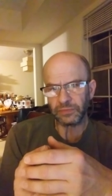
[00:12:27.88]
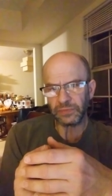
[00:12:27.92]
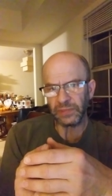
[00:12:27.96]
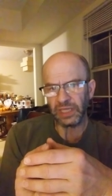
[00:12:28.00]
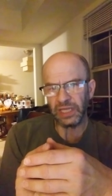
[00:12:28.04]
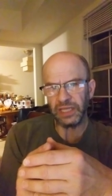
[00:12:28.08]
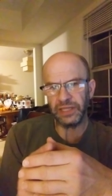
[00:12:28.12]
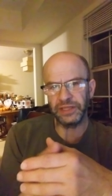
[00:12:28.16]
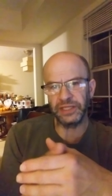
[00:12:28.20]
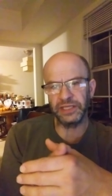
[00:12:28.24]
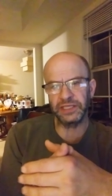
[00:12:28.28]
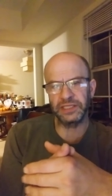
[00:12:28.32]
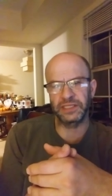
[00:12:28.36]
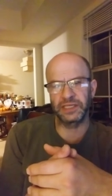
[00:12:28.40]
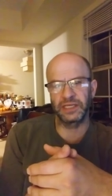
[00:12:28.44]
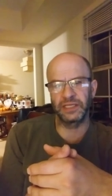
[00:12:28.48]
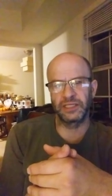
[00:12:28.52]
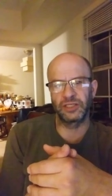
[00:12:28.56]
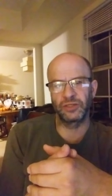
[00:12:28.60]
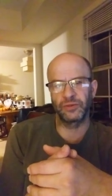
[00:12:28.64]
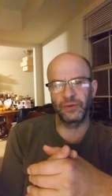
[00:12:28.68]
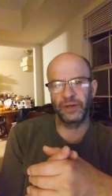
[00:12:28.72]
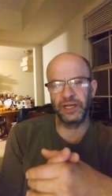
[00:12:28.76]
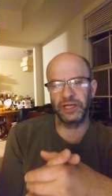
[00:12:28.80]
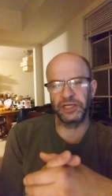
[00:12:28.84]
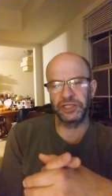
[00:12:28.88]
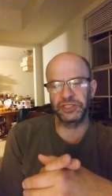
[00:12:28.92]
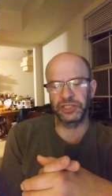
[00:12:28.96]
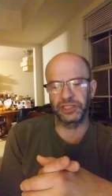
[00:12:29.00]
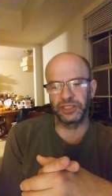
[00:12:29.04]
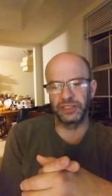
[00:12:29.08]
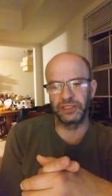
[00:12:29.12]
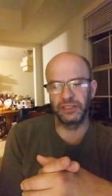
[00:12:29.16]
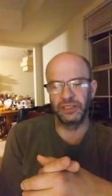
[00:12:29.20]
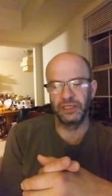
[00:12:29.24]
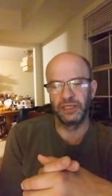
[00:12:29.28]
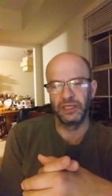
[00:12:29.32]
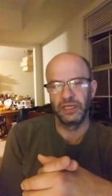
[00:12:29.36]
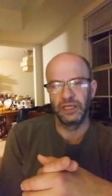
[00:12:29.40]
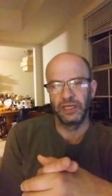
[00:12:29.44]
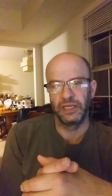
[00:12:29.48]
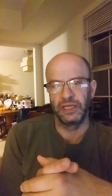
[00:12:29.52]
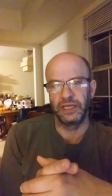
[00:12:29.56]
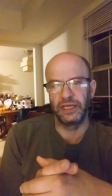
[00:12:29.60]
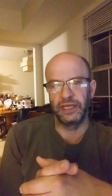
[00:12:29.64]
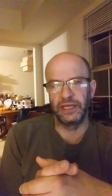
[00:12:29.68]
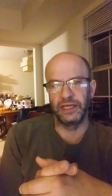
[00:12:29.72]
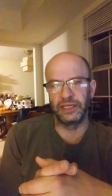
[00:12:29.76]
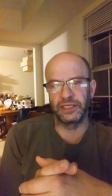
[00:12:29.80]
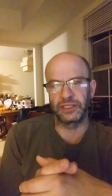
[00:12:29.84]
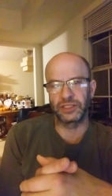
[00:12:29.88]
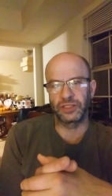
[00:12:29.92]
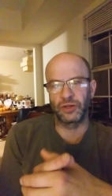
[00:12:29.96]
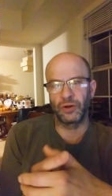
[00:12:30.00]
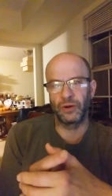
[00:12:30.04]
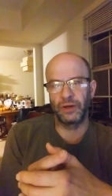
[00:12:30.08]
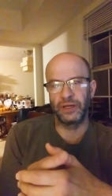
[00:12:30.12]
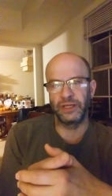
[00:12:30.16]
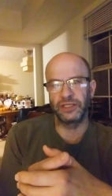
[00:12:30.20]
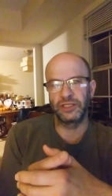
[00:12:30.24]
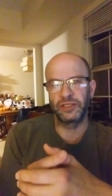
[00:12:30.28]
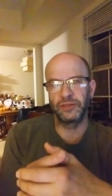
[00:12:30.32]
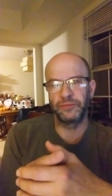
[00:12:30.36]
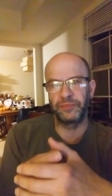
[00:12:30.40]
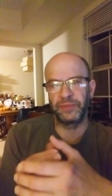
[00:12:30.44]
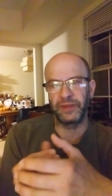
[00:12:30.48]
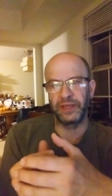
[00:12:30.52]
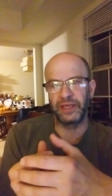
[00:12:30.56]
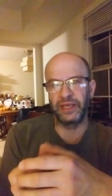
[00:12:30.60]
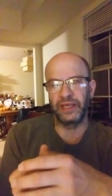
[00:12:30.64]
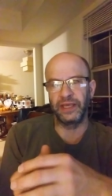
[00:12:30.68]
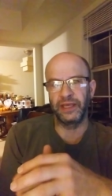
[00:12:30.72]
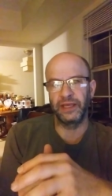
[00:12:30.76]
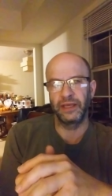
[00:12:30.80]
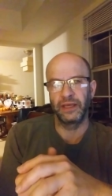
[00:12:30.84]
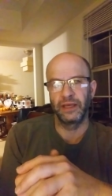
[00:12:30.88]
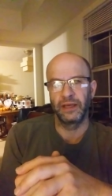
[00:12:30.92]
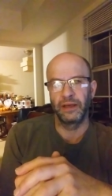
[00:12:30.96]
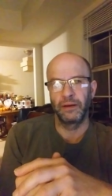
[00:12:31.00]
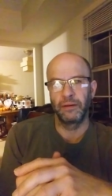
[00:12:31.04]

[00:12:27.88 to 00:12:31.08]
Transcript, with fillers: in this situation is going to be